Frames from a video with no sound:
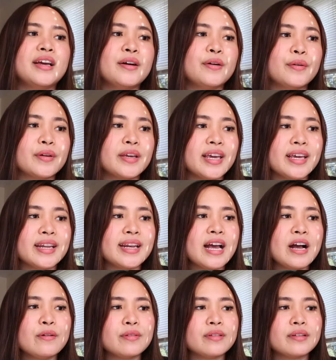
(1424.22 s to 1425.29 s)
Okay,
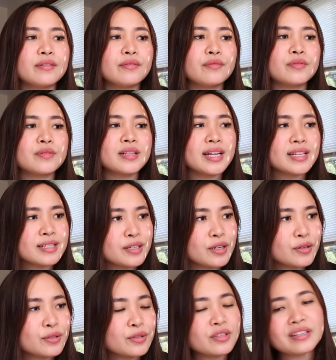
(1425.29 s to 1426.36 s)
now let's
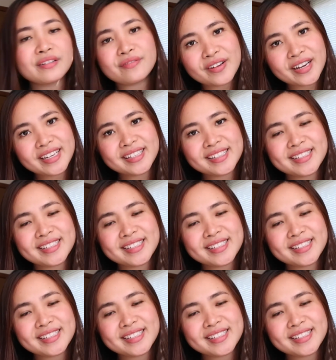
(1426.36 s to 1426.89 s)
go to the final